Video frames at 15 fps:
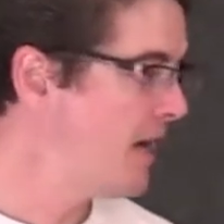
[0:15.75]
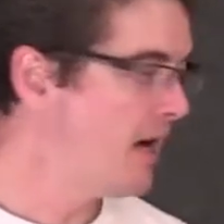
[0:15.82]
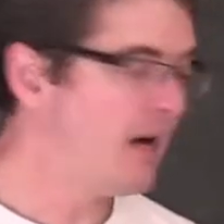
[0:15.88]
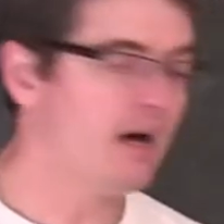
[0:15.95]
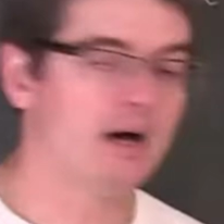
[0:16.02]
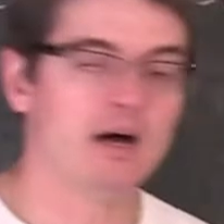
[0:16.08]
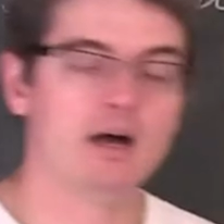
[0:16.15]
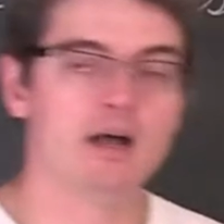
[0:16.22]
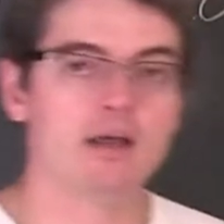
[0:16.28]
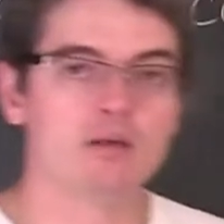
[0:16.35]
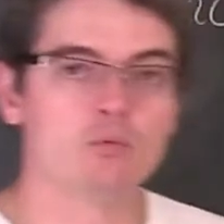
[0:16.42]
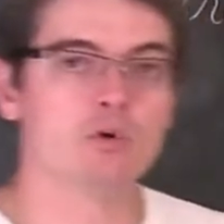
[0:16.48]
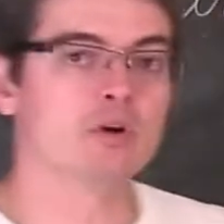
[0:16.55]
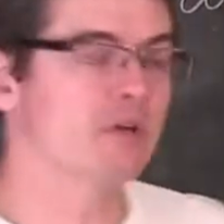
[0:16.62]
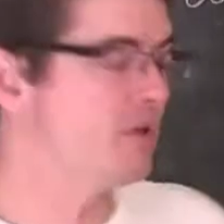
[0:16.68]
Uh,
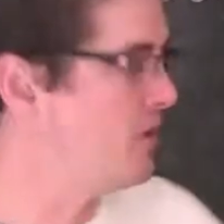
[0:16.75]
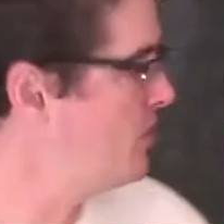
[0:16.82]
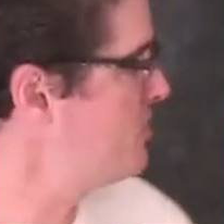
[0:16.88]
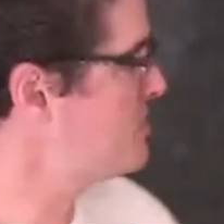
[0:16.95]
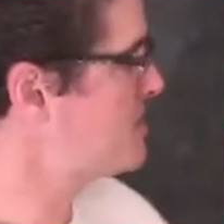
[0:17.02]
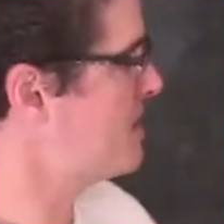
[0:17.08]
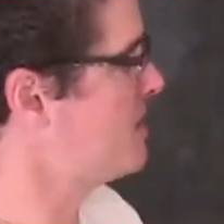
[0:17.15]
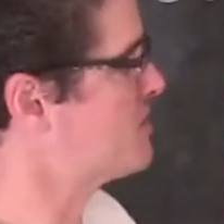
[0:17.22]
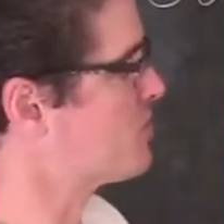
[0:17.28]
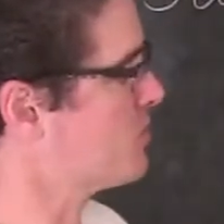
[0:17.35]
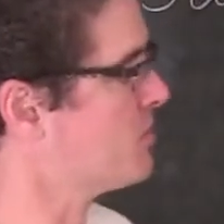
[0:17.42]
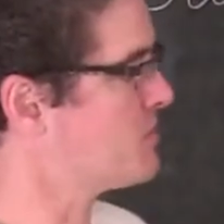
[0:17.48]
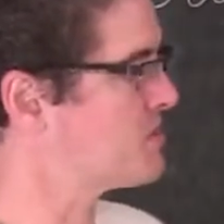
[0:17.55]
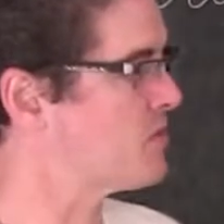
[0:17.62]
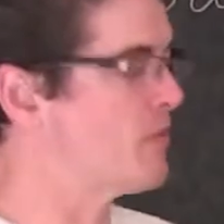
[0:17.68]
and we're going to use these
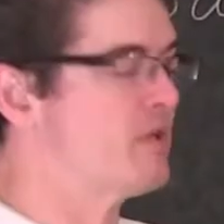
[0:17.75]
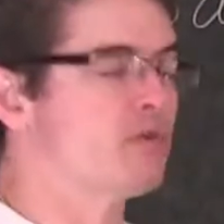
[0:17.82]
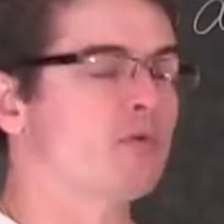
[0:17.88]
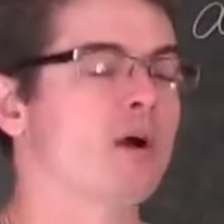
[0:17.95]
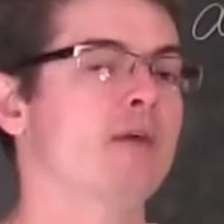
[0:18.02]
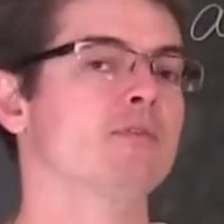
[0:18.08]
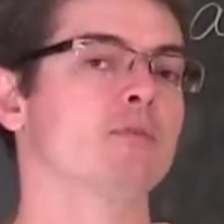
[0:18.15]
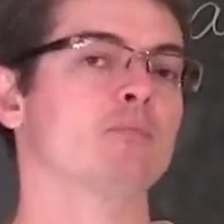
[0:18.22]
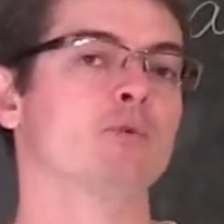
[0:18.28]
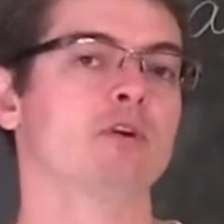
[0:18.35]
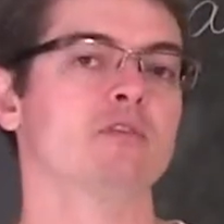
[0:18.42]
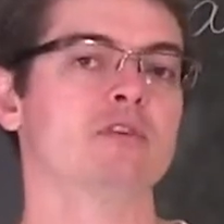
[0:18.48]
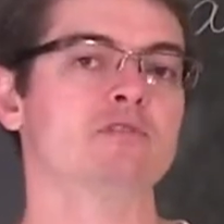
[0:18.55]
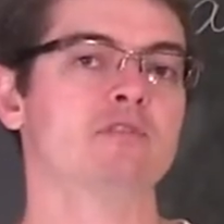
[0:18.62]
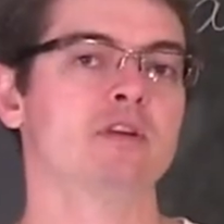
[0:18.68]
rules that we derived in the
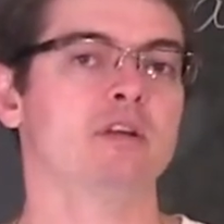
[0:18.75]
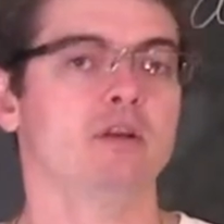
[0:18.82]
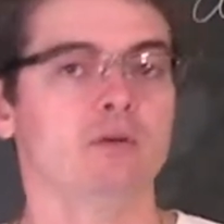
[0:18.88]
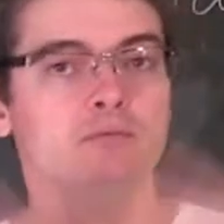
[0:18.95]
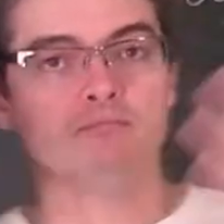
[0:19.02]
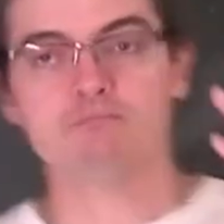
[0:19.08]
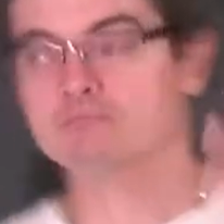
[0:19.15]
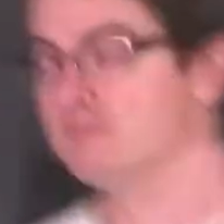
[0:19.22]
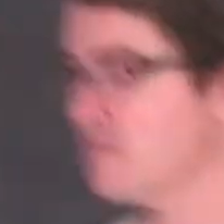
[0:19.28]
previous video